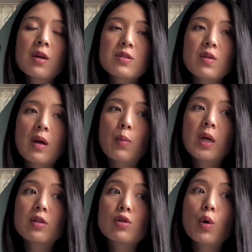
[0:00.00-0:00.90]
so that we
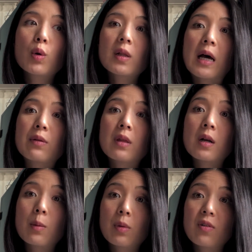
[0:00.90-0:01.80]
could total out the
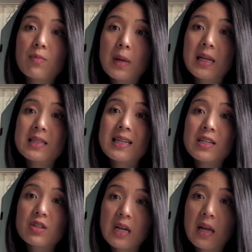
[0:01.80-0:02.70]
number of minutes
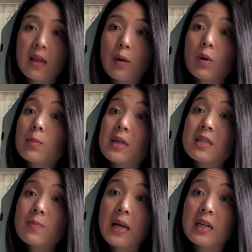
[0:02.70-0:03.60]
each day they would be
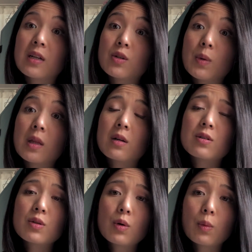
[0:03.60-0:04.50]
spending doing their
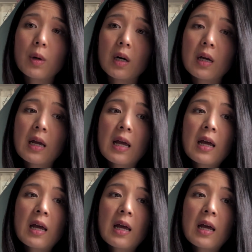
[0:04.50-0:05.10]
schoolwork.